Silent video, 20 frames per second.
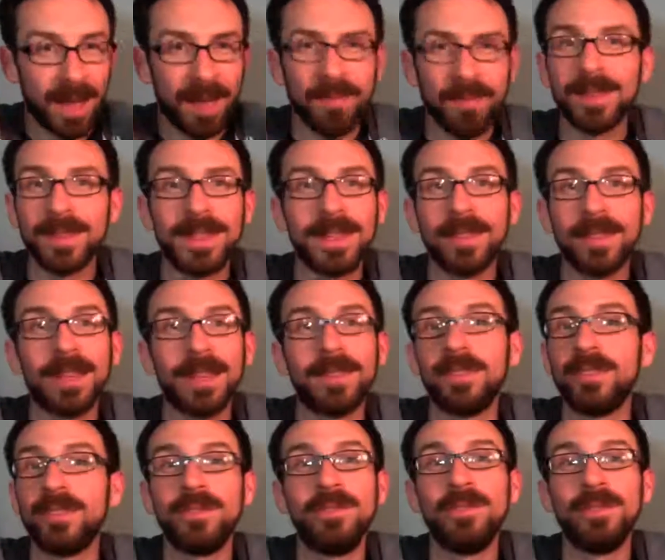Everything in life
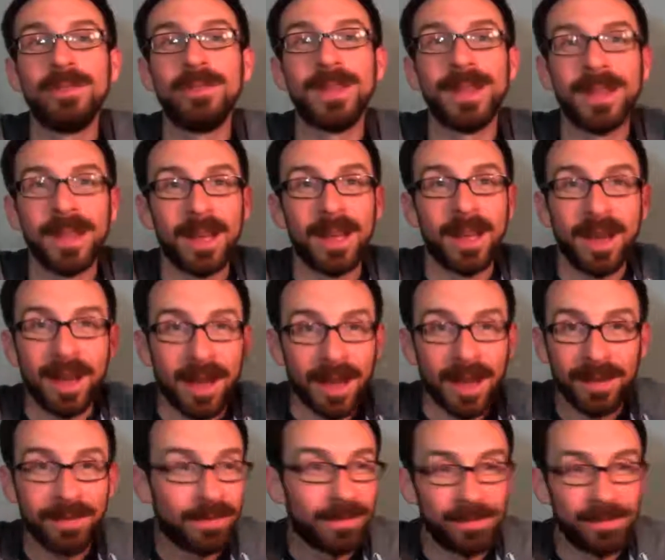is new to me.
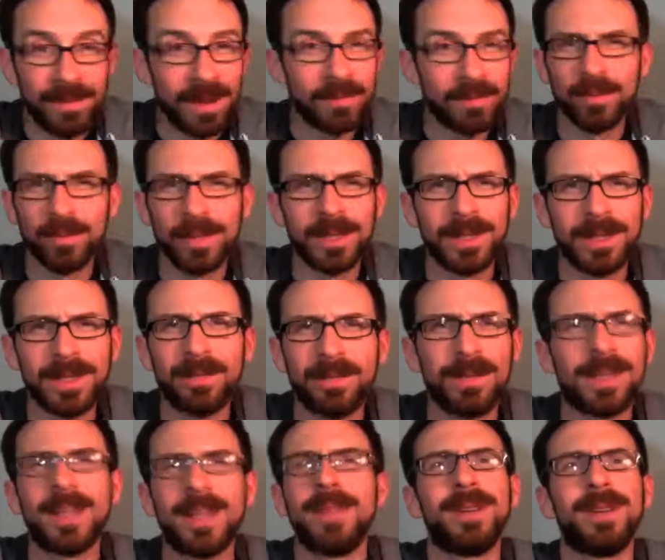I've never really lived
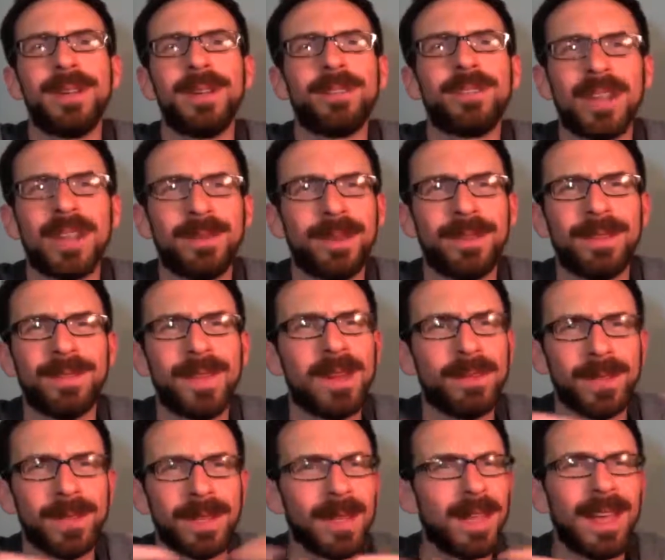with anybody outside of my
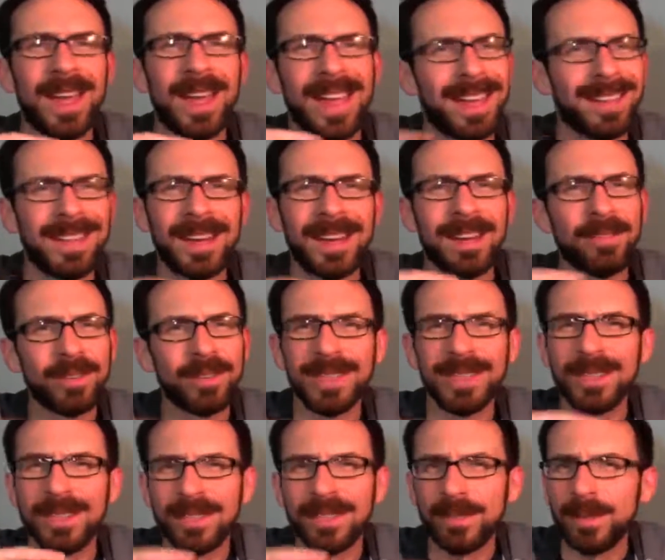family, and they never
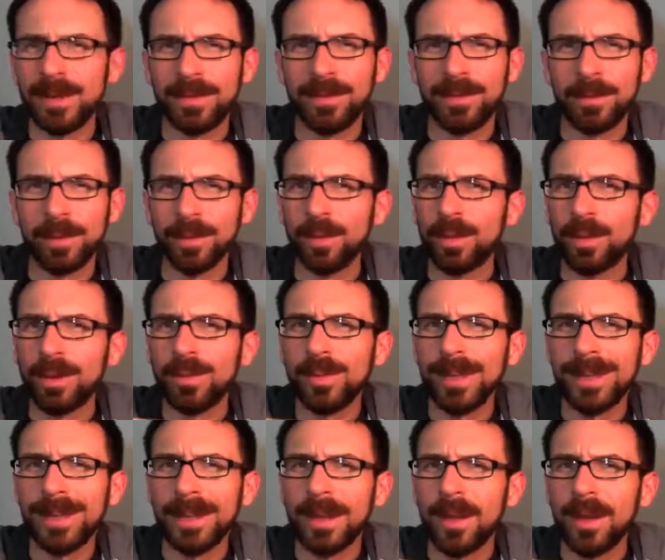did this before. What are
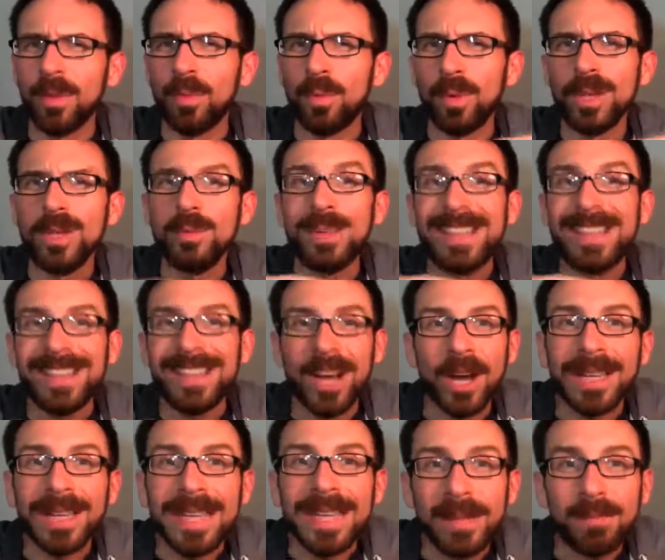we
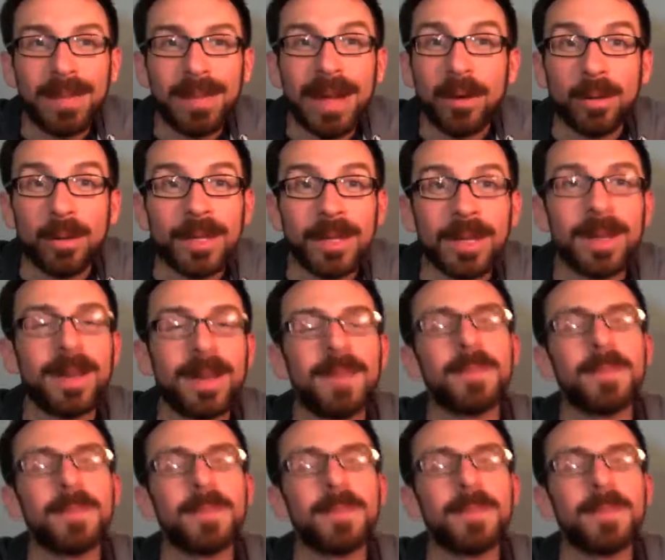talking about?